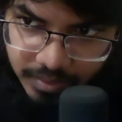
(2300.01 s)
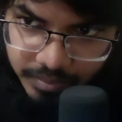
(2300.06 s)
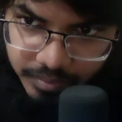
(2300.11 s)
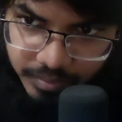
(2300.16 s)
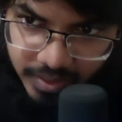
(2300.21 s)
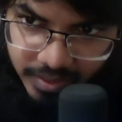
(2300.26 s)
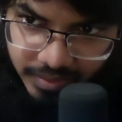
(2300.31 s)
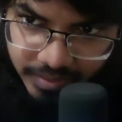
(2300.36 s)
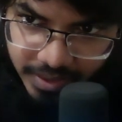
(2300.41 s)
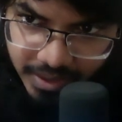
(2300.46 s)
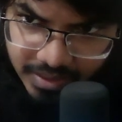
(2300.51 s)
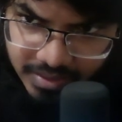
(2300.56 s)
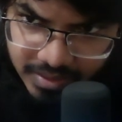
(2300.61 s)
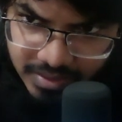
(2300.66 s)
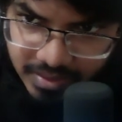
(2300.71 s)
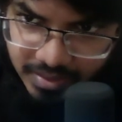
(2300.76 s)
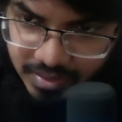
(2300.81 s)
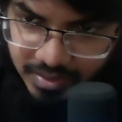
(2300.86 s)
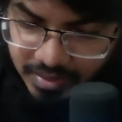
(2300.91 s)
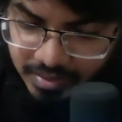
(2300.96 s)

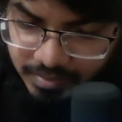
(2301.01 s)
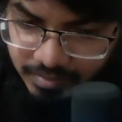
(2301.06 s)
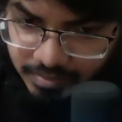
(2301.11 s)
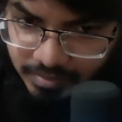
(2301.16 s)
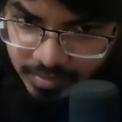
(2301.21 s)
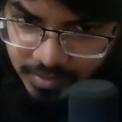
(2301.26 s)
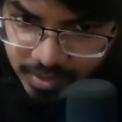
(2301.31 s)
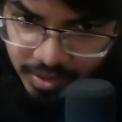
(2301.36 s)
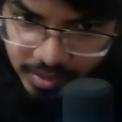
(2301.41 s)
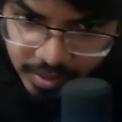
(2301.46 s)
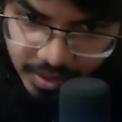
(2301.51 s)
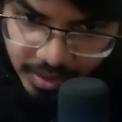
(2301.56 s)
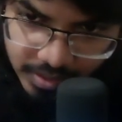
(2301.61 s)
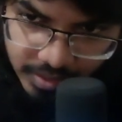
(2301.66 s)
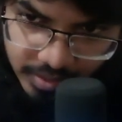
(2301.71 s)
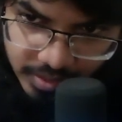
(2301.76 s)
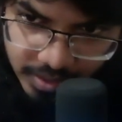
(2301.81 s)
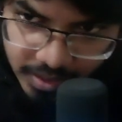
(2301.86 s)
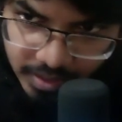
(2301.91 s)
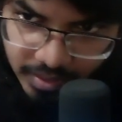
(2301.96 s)
previous
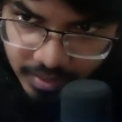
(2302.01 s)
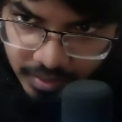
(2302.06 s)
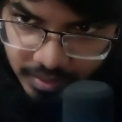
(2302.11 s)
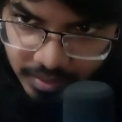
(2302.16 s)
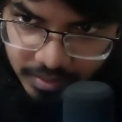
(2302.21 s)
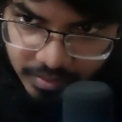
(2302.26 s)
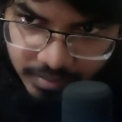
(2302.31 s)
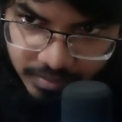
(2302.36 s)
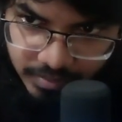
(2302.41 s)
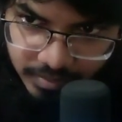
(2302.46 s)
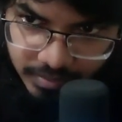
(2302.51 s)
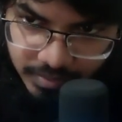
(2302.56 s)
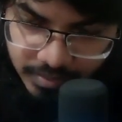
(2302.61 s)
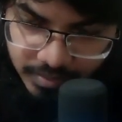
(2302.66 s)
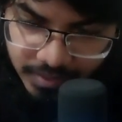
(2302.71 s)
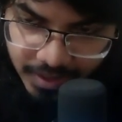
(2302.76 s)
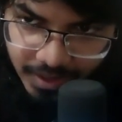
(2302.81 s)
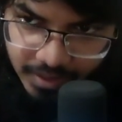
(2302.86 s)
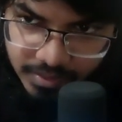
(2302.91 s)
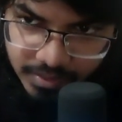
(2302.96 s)
directory or
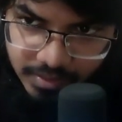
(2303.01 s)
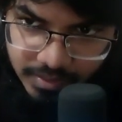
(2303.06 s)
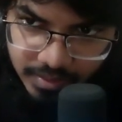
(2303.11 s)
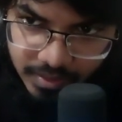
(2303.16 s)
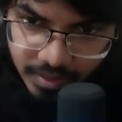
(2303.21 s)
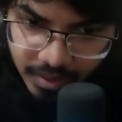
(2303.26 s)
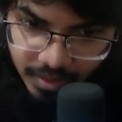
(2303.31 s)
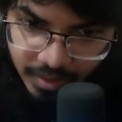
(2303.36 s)
next